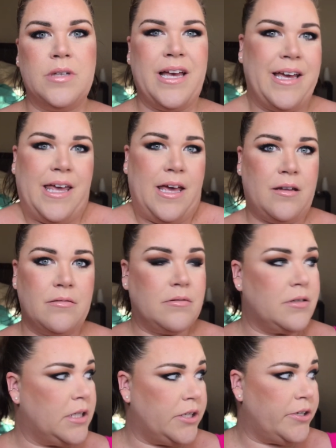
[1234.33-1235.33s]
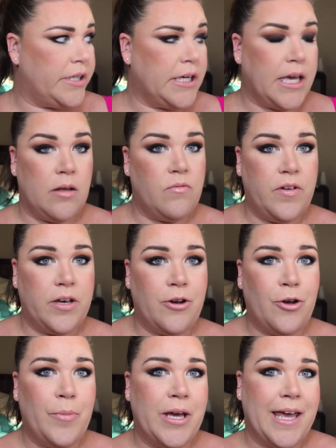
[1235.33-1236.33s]
I clearly can't
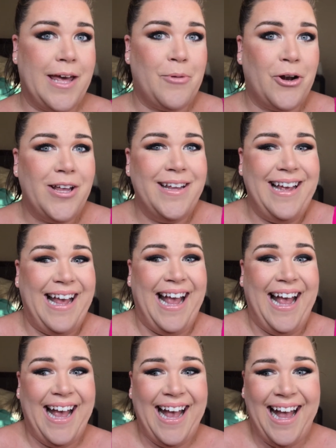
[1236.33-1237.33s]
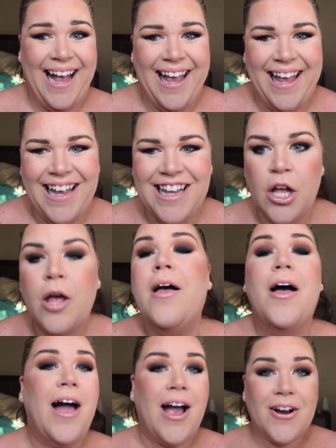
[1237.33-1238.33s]
figure out my camera.
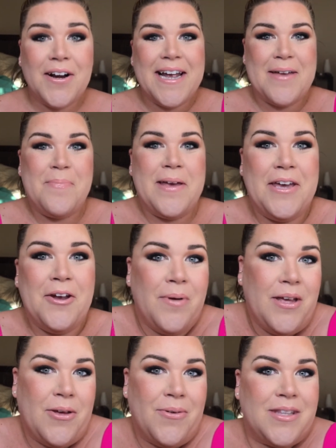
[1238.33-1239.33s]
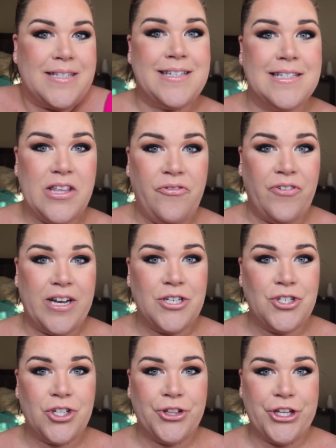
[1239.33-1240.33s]
All right, but here we go. This is the
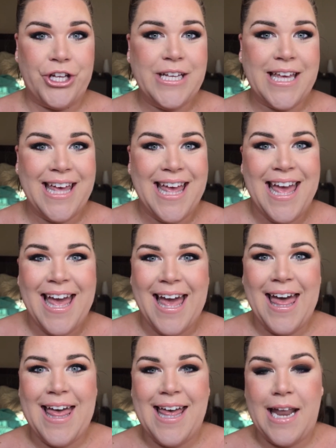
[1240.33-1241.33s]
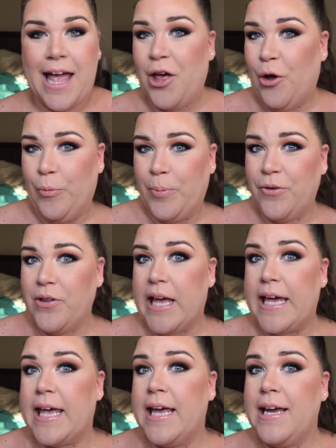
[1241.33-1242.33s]
finished look, and I hope you
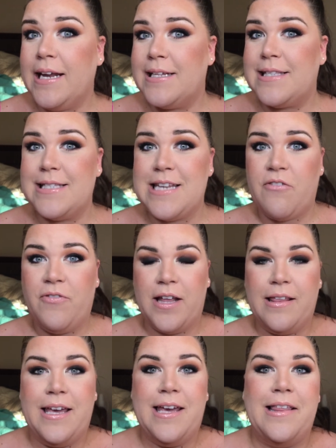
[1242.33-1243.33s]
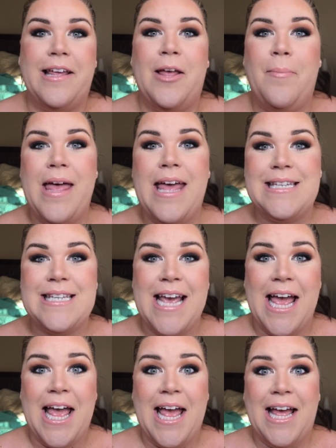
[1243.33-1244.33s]
like it. It's definitely a little bit
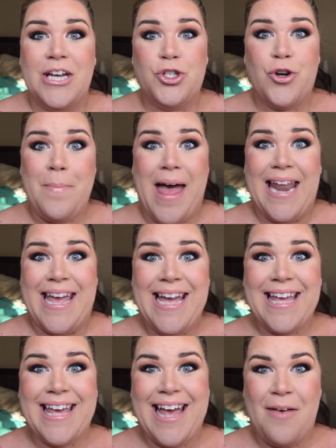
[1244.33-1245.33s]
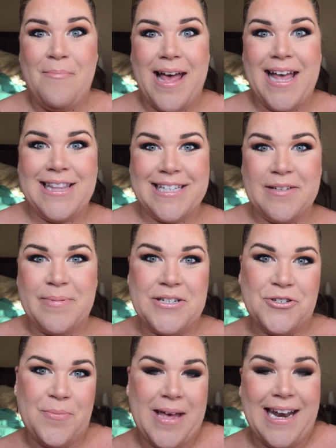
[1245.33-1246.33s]
dramatic, and by a little
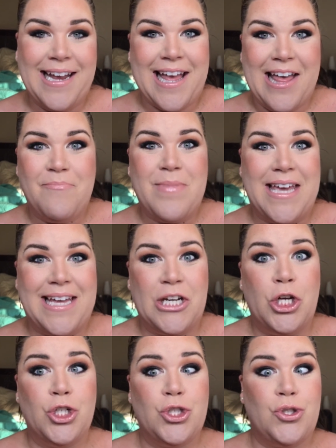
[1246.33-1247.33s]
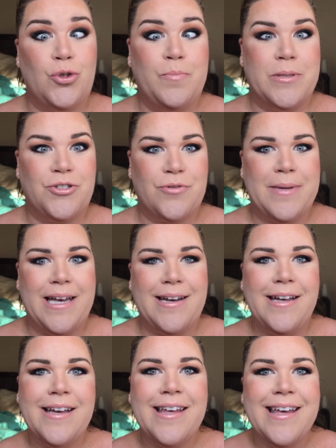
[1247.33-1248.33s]
bit dramatic, I mean super
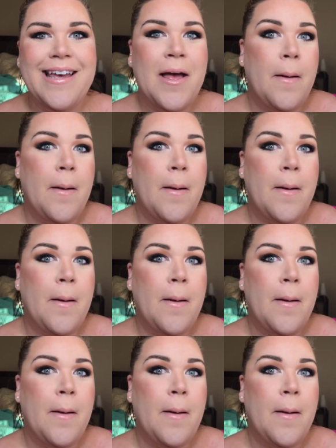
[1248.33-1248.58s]
dramatic.